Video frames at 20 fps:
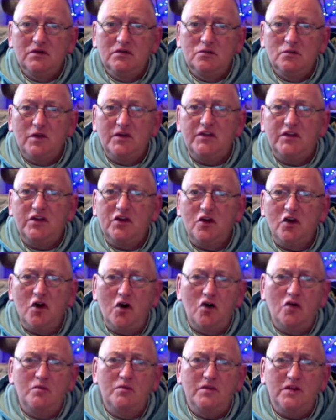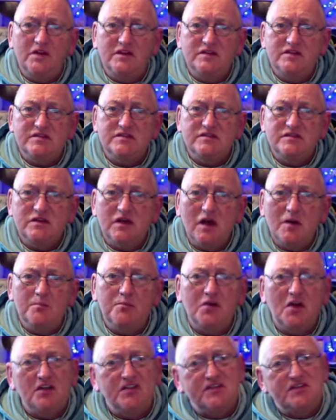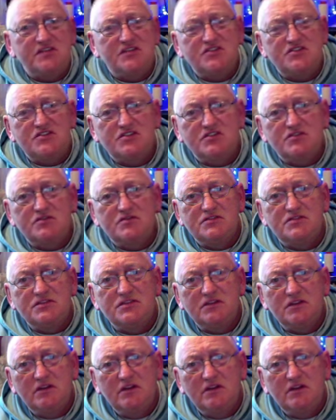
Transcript: whether you're homeless, a prostitute,